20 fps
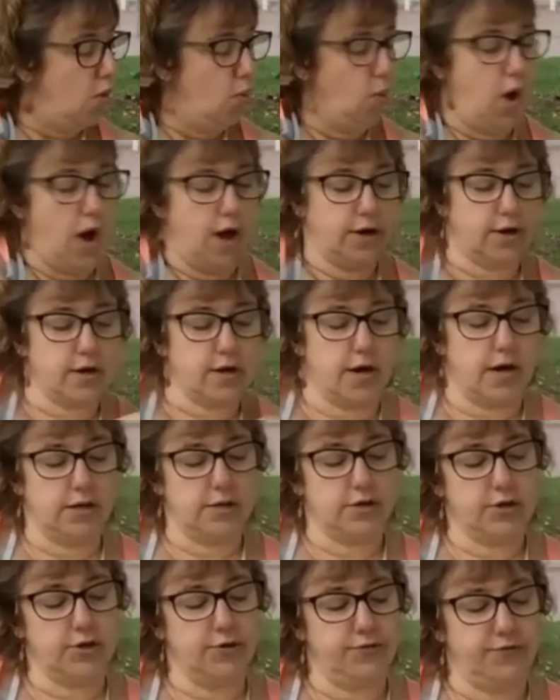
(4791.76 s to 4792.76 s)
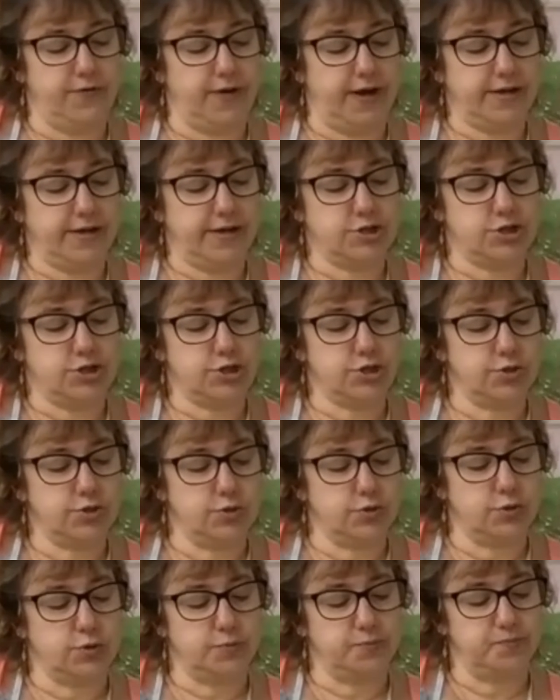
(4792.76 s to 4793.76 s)
Watercolor you'll find
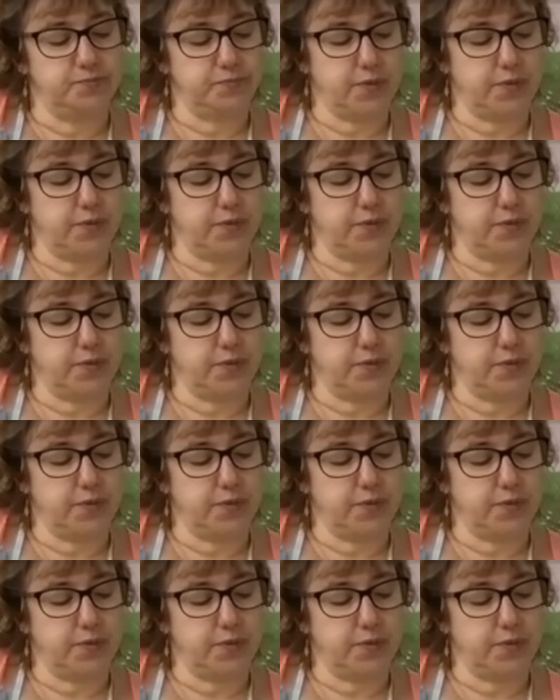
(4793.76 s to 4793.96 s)
too,